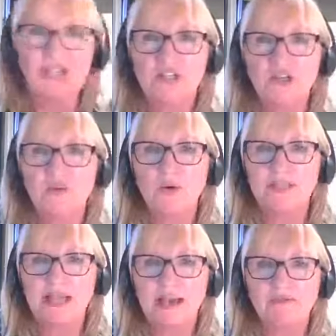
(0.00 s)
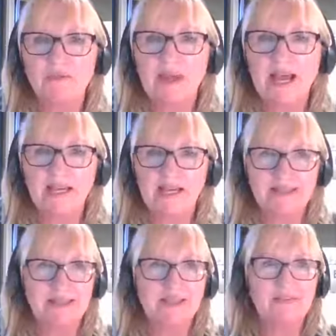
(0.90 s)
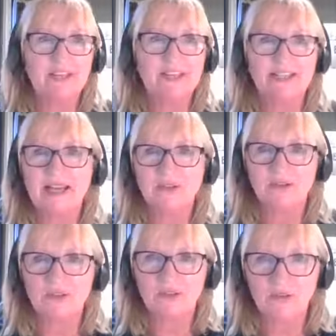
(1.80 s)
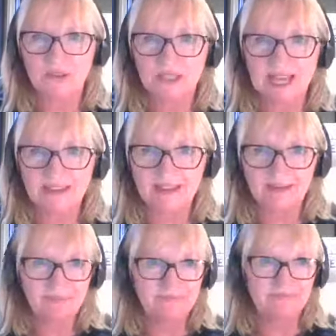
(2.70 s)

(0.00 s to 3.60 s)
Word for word: Just got a WhatsApp from Al asking if you can just add all the scores together.